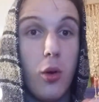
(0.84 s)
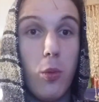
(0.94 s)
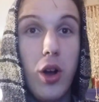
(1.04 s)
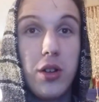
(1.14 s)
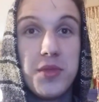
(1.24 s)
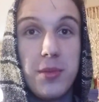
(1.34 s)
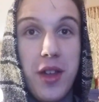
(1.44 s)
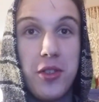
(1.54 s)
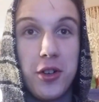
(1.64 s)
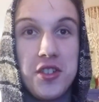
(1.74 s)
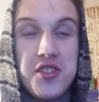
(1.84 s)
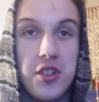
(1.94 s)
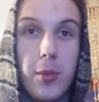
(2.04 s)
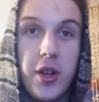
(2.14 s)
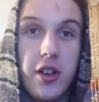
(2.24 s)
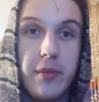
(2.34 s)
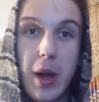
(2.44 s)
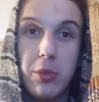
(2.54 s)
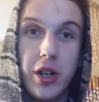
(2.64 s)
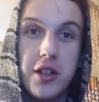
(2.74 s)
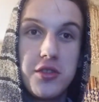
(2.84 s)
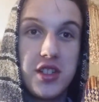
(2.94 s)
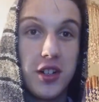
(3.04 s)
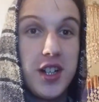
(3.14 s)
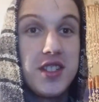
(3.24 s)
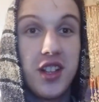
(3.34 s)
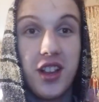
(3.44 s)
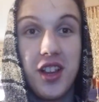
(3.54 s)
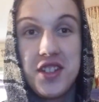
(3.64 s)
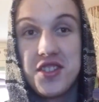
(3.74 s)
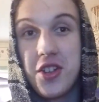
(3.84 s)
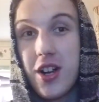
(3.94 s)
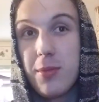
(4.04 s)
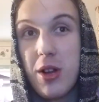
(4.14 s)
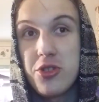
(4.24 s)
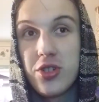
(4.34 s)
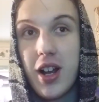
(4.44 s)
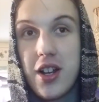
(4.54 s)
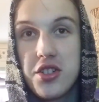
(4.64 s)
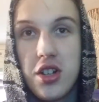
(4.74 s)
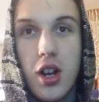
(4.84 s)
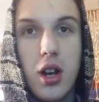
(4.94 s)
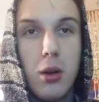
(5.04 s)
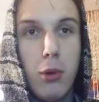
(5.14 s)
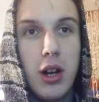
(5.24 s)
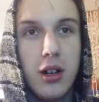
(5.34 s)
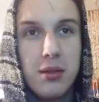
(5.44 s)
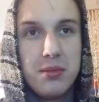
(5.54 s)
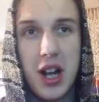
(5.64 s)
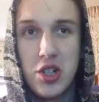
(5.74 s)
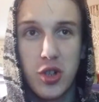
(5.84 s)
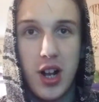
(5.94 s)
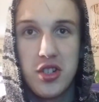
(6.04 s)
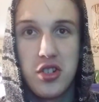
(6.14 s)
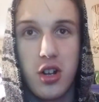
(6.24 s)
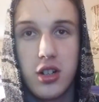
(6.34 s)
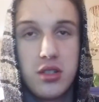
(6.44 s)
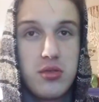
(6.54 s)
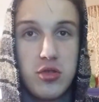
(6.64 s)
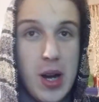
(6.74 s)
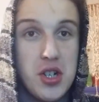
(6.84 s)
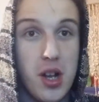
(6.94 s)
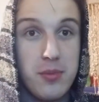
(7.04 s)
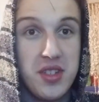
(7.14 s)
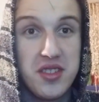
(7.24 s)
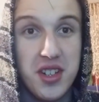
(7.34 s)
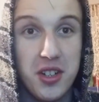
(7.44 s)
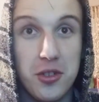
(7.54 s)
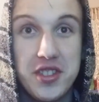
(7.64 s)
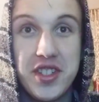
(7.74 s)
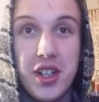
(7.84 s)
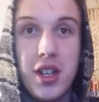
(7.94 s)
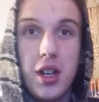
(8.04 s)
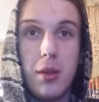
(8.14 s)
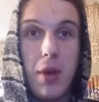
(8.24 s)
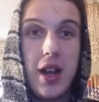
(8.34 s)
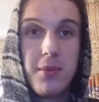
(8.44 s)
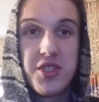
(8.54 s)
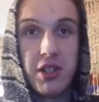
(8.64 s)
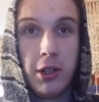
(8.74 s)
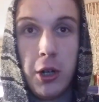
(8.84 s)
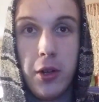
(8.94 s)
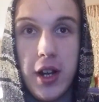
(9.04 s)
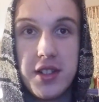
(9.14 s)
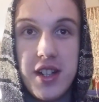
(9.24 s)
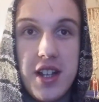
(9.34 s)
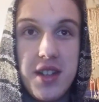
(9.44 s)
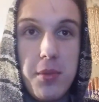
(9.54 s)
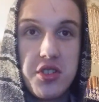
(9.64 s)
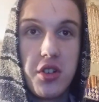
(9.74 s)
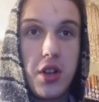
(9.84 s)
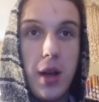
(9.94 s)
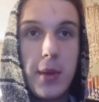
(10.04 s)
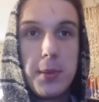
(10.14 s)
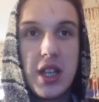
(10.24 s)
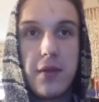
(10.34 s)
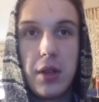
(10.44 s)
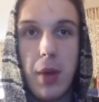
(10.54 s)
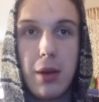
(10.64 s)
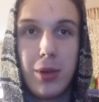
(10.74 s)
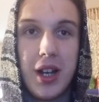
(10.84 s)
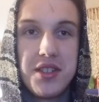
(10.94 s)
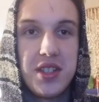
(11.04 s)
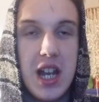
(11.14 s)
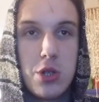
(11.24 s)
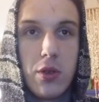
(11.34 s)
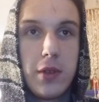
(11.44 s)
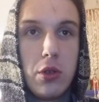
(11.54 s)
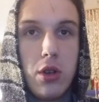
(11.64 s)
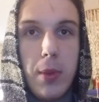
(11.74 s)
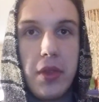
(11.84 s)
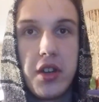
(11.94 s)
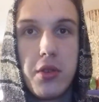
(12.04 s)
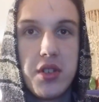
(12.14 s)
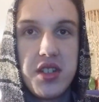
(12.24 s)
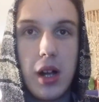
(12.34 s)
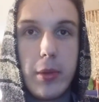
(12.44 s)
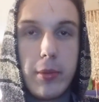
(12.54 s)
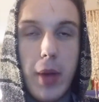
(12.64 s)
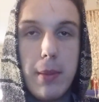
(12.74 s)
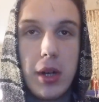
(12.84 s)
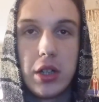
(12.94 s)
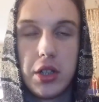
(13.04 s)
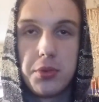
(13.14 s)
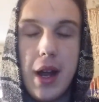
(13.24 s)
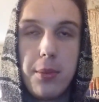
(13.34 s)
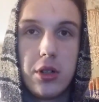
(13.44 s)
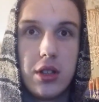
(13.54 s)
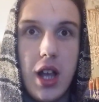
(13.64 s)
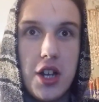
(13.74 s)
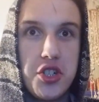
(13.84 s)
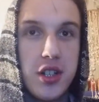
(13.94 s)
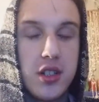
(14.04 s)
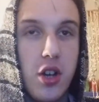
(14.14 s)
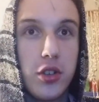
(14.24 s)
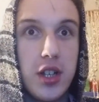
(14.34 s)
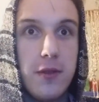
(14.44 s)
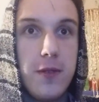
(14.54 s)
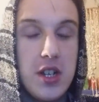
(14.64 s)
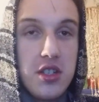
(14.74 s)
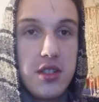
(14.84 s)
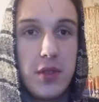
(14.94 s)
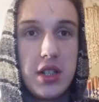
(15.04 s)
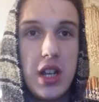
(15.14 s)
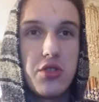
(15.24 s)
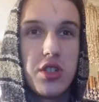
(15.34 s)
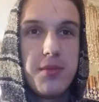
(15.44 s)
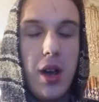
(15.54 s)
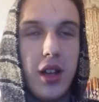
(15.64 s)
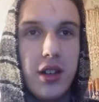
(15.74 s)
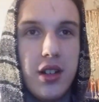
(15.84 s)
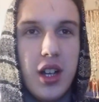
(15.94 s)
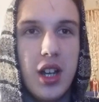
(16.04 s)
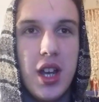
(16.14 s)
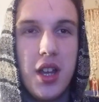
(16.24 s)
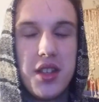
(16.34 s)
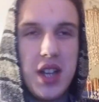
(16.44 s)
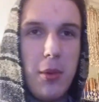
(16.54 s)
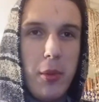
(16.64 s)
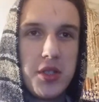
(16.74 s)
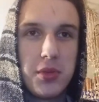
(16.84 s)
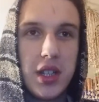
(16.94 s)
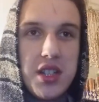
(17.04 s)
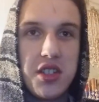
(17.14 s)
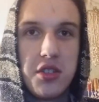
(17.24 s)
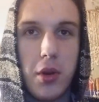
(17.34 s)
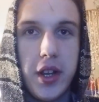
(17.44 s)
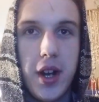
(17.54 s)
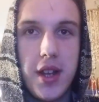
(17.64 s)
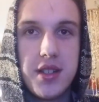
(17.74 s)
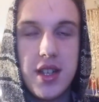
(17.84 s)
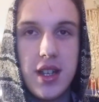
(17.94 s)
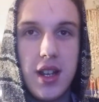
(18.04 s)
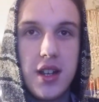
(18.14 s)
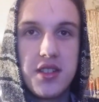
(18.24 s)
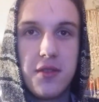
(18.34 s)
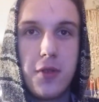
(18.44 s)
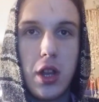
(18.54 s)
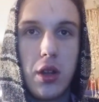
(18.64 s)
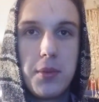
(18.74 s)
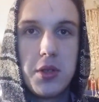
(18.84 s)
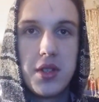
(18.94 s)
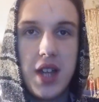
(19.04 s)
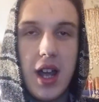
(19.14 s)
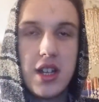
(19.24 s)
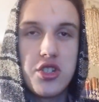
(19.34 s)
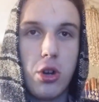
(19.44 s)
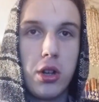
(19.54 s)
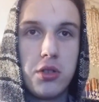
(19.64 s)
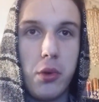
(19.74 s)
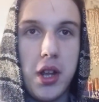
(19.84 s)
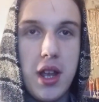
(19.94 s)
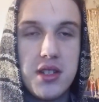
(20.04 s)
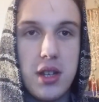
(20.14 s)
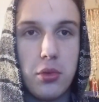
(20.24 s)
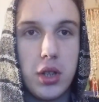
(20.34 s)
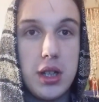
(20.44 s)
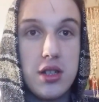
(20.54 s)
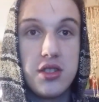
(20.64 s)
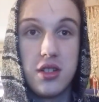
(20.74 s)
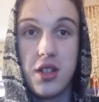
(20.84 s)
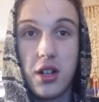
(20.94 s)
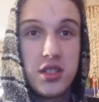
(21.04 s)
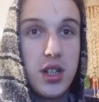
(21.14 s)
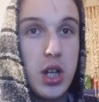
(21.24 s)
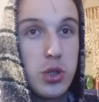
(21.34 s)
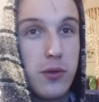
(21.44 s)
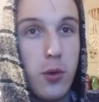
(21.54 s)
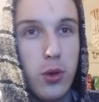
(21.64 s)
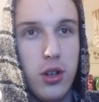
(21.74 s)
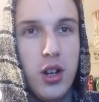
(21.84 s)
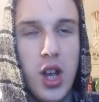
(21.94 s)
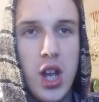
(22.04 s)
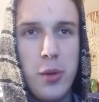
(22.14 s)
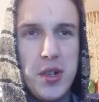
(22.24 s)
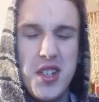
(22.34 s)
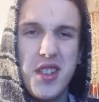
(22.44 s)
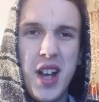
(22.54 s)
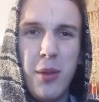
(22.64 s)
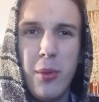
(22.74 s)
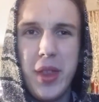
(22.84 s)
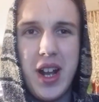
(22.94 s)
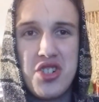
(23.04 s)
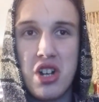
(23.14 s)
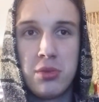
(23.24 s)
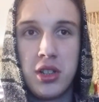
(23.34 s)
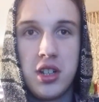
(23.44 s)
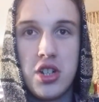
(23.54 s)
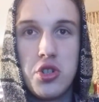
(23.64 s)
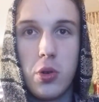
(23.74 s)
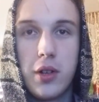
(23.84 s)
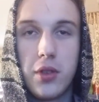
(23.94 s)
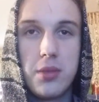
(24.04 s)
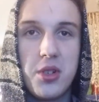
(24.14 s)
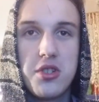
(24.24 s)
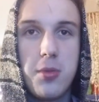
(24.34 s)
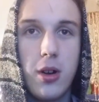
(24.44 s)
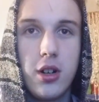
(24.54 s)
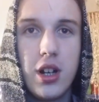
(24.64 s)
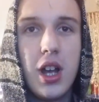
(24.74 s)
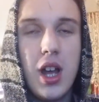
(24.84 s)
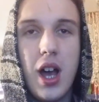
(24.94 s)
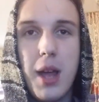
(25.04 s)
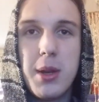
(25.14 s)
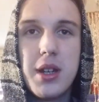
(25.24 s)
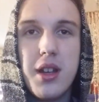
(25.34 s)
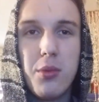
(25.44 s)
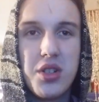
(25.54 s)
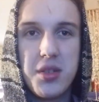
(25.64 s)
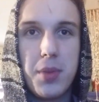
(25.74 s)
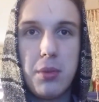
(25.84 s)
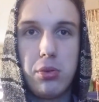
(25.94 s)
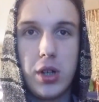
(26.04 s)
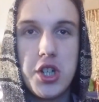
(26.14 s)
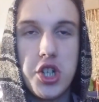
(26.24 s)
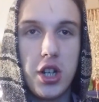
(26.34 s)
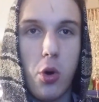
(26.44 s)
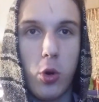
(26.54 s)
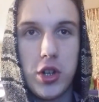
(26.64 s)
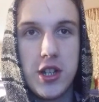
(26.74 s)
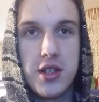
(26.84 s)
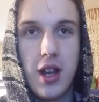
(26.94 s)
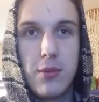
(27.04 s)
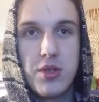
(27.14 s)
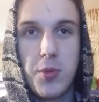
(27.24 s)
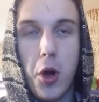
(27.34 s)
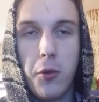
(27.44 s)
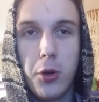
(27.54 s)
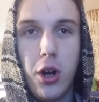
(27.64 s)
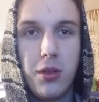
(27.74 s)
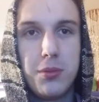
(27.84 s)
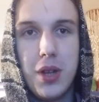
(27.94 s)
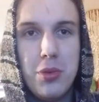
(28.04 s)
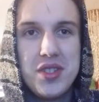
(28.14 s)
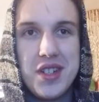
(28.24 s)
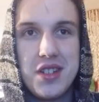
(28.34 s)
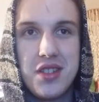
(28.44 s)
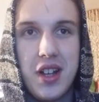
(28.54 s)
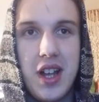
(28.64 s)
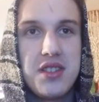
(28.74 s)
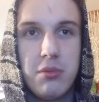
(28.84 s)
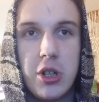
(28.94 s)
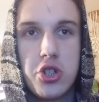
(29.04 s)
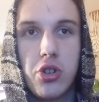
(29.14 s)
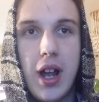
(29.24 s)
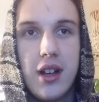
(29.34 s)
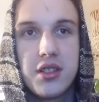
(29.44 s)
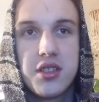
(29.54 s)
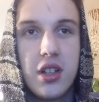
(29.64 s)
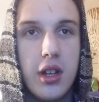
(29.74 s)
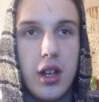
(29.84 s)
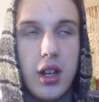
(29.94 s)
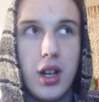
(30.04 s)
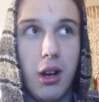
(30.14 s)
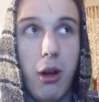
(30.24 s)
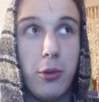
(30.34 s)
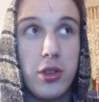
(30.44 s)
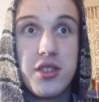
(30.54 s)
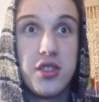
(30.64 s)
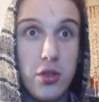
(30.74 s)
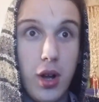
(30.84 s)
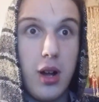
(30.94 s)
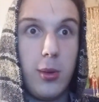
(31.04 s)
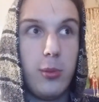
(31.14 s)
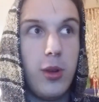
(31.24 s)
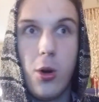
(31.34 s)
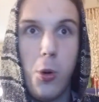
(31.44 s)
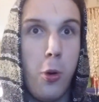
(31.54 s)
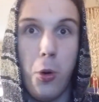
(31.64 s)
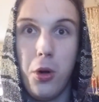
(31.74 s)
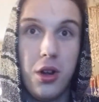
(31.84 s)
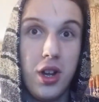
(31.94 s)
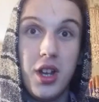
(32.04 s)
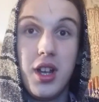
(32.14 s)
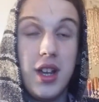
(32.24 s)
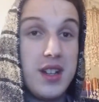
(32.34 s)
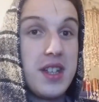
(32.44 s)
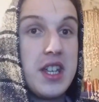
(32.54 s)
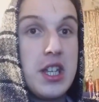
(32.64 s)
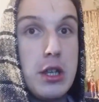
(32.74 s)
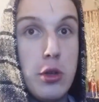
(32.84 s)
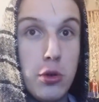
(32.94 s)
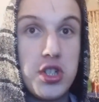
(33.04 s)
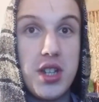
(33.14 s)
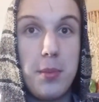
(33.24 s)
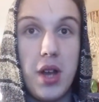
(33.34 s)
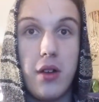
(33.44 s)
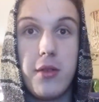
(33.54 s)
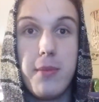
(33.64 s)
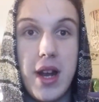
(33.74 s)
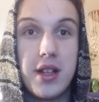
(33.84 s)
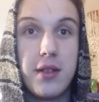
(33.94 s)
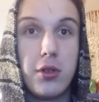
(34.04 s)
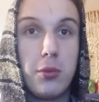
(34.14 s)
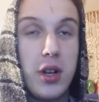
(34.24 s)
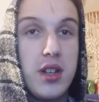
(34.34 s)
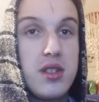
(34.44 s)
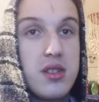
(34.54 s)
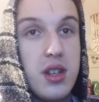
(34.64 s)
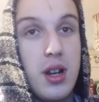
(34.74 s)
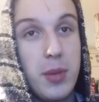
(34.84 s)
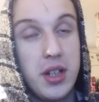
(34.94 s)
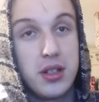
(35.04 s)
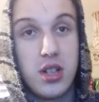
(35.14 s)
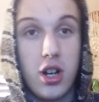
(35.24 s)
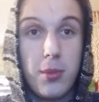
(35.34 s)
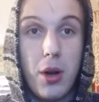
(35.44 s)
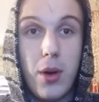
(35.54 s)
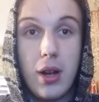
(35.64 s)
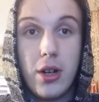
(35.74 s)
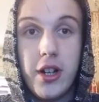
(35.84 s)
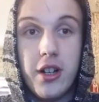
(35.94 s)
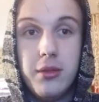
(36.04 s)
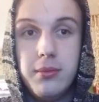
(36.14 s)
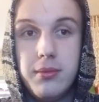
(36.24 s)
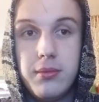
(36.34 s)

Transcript: Welcome to my third installment of my brand new series, Let's Talk About Trash, where I trash talk trash albums and singles. My name is Zero, and in today's episode, I'm going to be giving my rant slash review about the newest album by Maryland rapper Logic called Confessions of a Dangerous Mind. This album was released in 2019 and is the follow up to his highest charting 2018 release, Young Sinatra 4, which is an album that I generally enjoyed for the most part. I mean, it was a bit preachy and corny at times, but overall, it was decent. It had some good tracks. However, this new album, it is a huge step down in many different ways, and I'm going to talk about why right now.